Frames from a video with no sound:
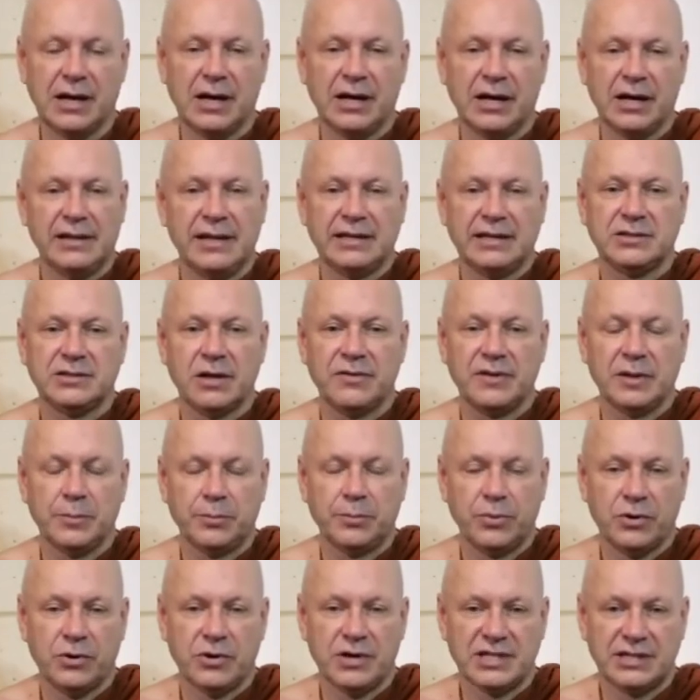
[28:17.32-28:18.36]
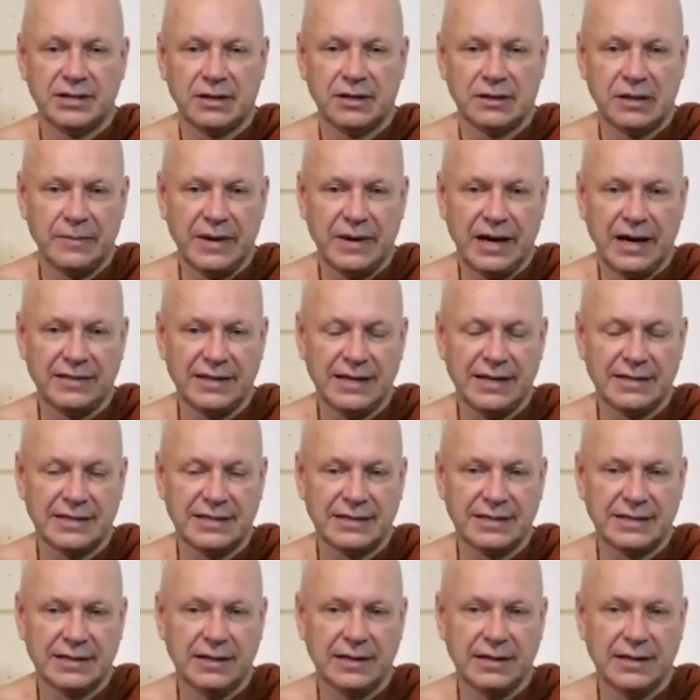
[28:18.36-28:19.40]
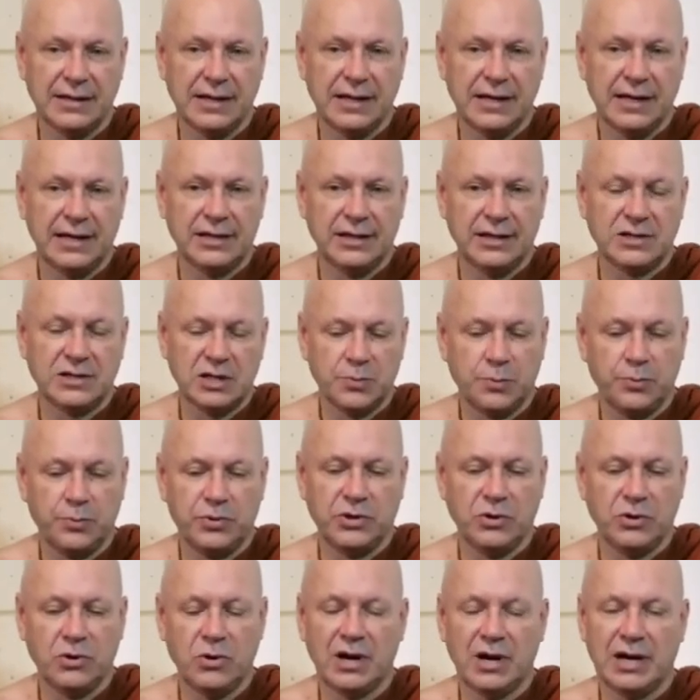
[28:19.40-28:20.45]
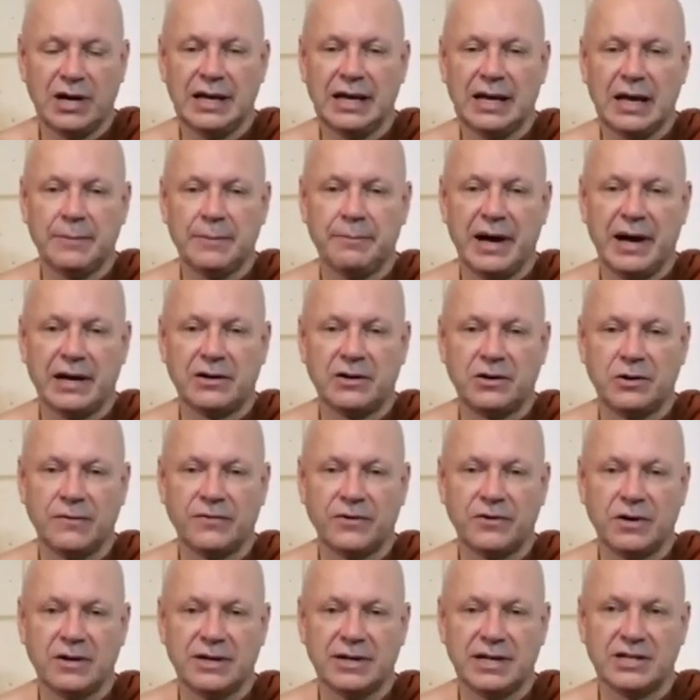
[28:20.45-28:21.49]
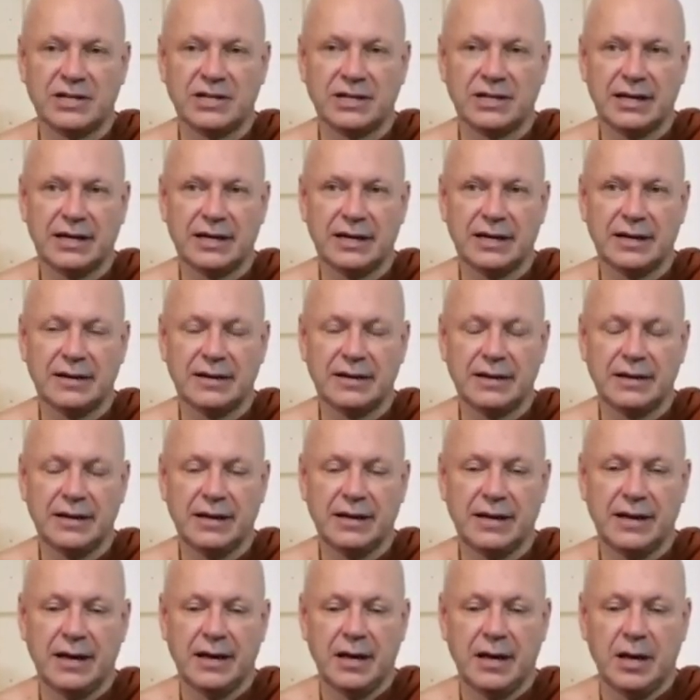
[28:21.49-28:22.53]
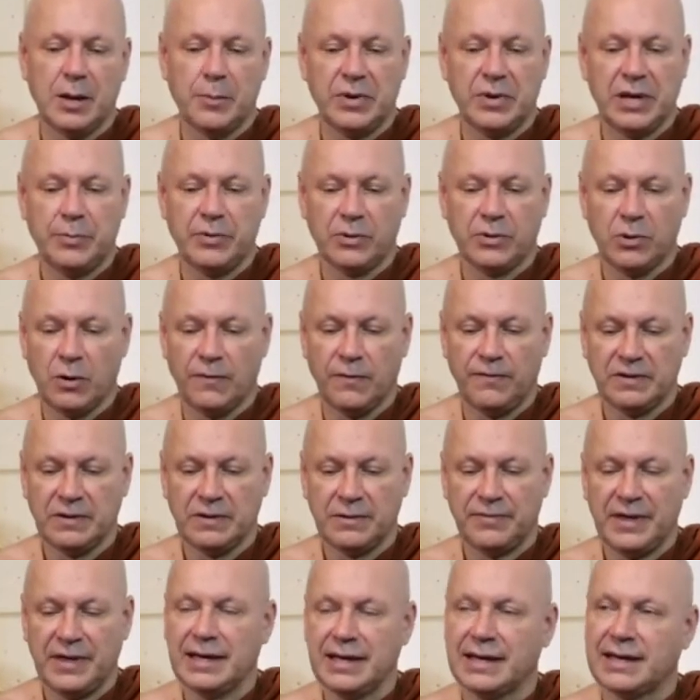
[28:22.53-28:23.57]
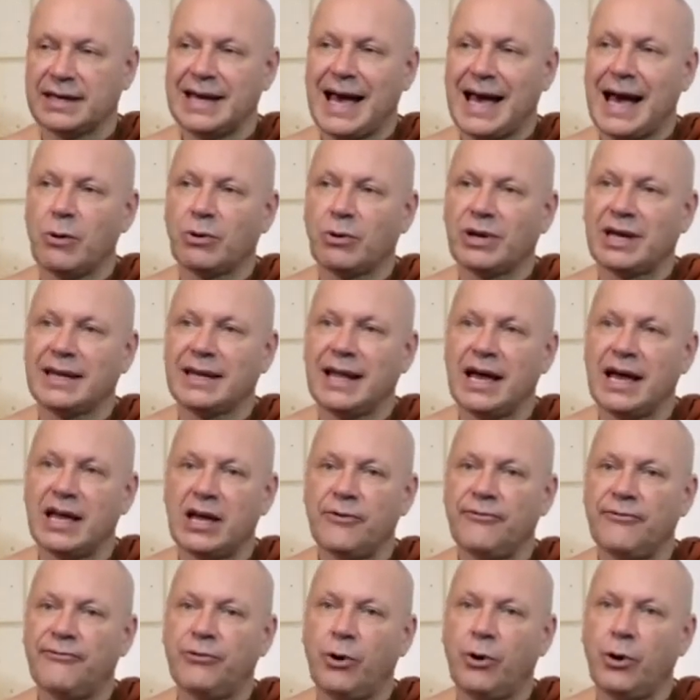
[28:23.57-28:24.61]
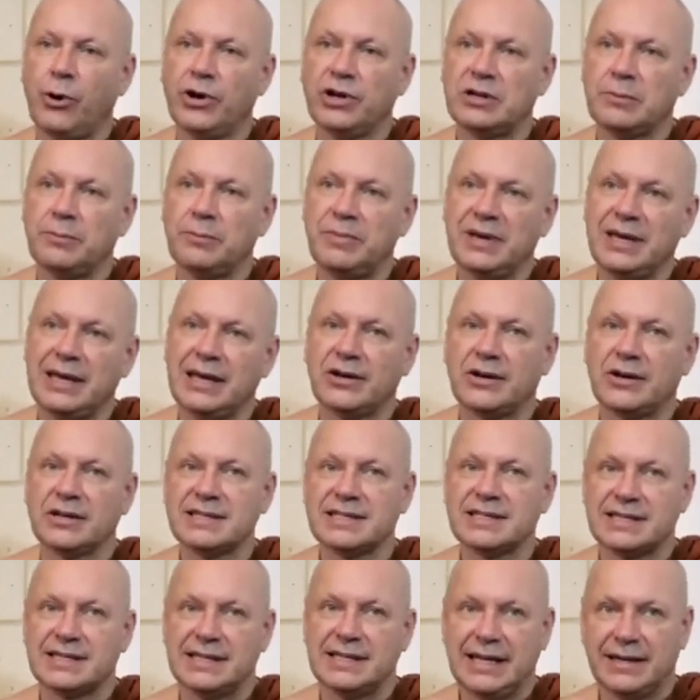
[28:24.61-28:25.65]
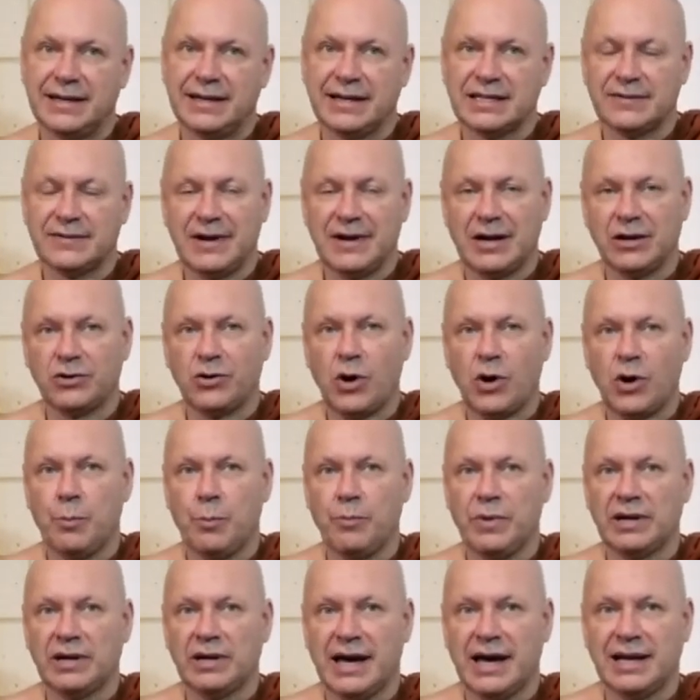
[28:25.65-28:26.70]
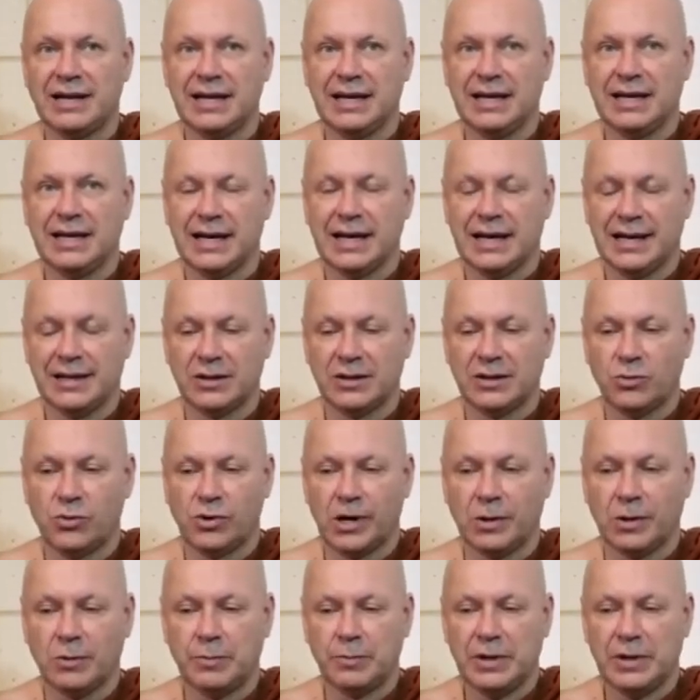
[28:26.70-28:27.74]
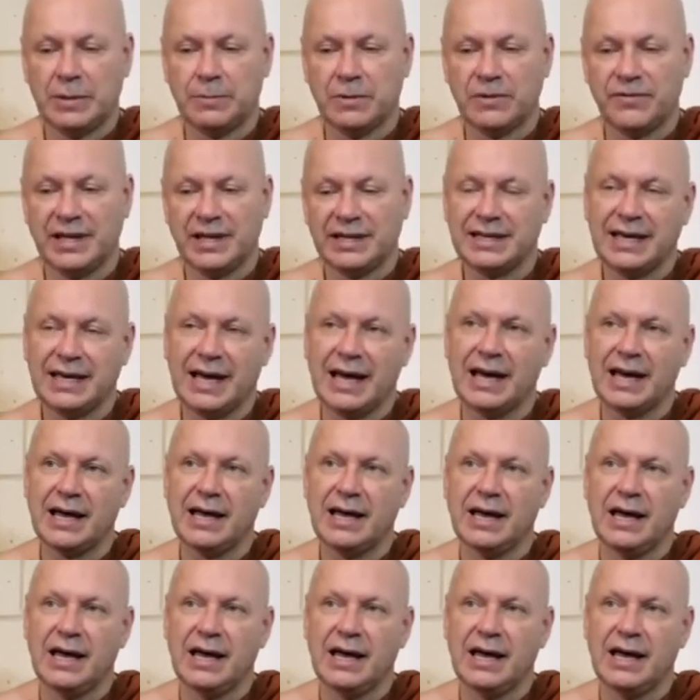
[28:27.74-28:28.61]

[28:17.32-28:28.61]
There's nothing personal about this. It is just purely a matter of conditioning here. People often think, how can I avoid being conceited? It's a very common idea in the world where people think, yeah,